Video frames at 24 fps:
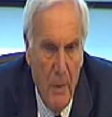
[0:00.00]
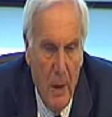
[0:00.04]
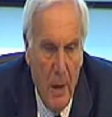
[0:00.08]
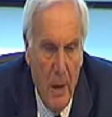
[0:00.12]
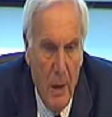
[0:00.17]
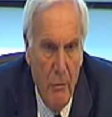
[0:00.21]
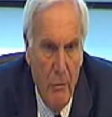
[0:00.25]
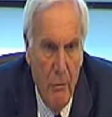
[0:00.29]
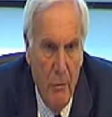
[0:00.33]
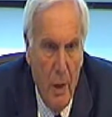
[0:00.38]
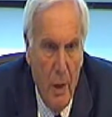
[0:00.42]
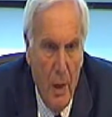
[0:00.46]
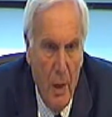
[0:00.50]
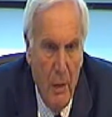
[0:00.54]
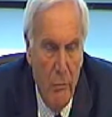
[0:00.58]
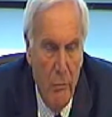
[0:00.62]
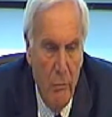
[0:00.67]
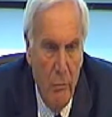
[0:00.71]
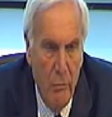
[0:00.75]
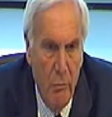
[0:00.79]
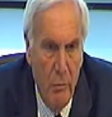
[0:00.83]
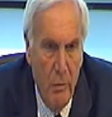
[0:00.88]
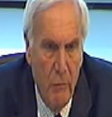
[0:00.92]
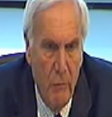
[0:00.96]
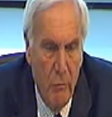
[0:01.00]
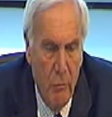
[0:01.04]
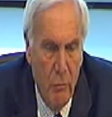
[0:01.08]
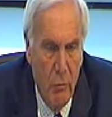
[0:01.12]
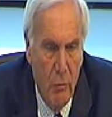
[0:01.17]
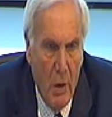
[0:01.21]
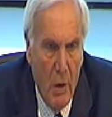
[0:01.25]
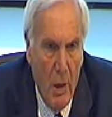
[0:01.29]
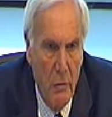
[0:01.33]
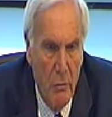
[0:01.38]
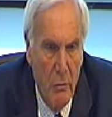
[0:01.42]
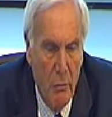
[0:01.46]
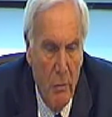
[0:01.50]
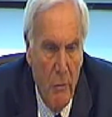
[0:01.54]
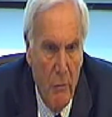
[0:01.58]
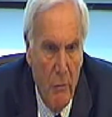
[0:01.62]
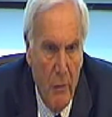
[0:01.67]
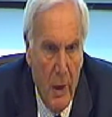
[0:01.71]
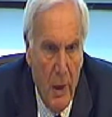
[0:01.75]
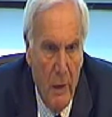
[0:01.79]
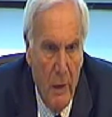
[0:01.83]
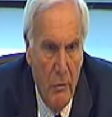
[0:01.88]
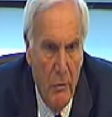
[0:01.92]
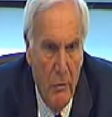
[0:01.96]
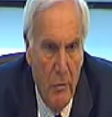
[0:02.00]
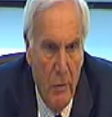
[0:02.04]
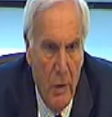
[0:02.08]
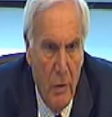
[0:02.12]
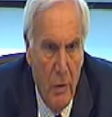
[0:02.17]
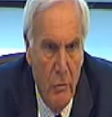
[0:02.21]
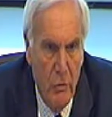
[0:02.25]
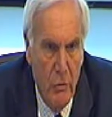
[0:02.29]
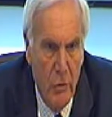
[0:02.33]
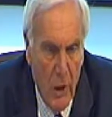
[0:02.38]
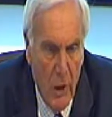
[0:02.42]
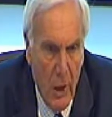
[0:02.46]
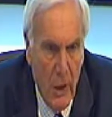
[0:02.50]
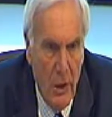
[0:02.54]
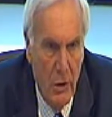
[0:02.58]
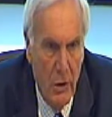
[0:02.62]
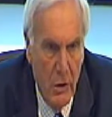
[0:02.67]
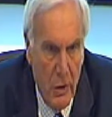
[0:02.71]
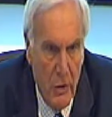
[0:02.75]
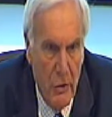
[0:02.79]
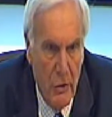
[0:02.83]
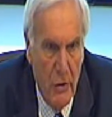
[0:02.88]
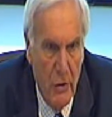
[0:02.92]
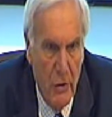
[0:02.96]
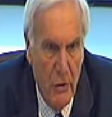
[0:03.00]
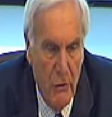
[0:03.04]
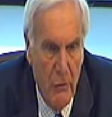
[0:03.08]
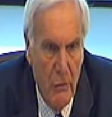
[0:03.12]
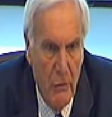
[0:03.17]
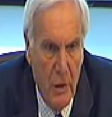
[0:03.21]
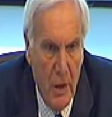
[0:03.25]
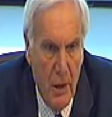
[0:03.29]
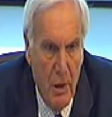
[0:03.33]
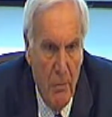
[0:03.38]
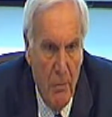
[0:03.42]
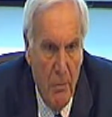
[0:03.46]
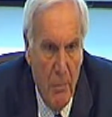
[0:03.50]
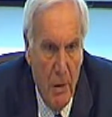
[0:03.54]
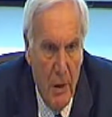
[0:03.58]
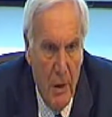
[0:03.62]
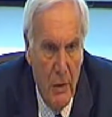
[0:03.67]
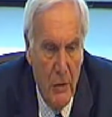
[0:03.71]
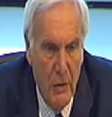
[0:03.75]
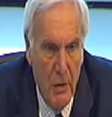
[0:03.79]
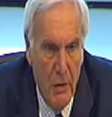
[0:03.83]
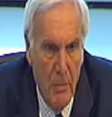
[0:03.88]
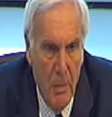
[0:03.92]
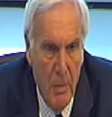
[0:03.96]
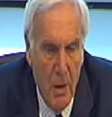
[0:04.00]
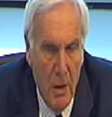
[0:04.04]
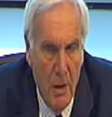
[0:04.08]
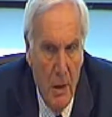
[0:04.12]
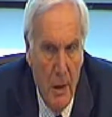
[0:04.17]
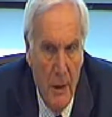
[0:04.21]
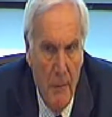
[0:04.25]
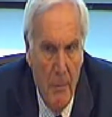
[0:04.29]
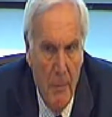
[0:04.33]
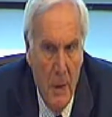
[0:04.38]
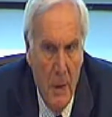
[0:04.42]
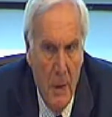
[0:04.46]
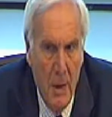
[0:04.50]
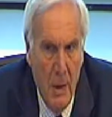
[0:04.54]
and we've tried to reflect those changes that have taken place in the market.